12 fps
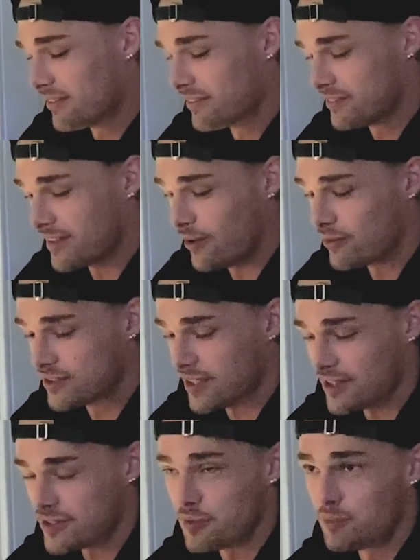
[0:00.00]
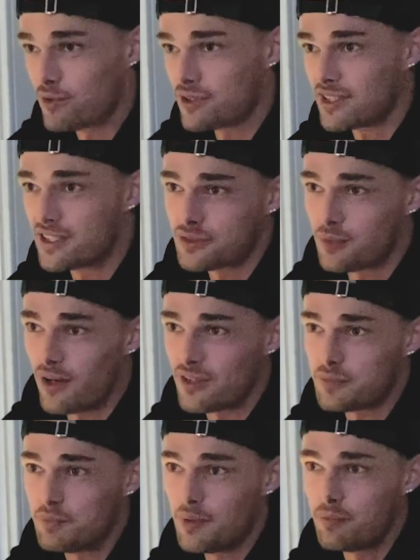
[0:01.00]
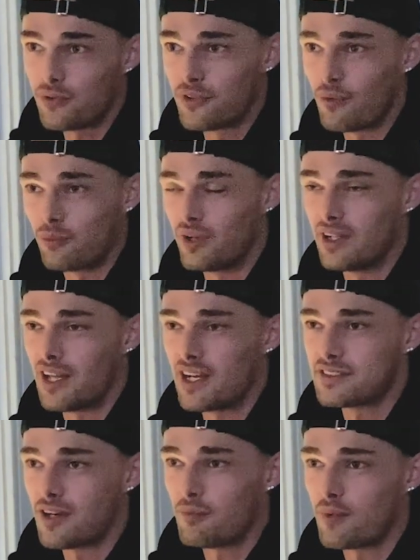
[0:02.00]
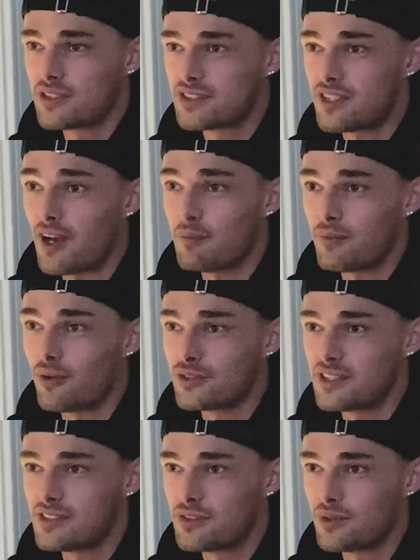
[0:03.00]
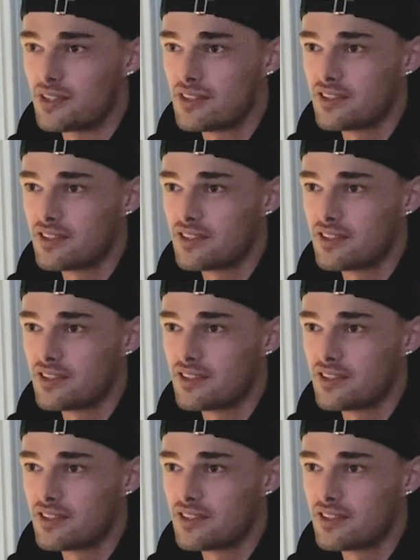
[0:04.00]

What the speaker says: downsides to music as well. Is people don't realize how much time goes into it.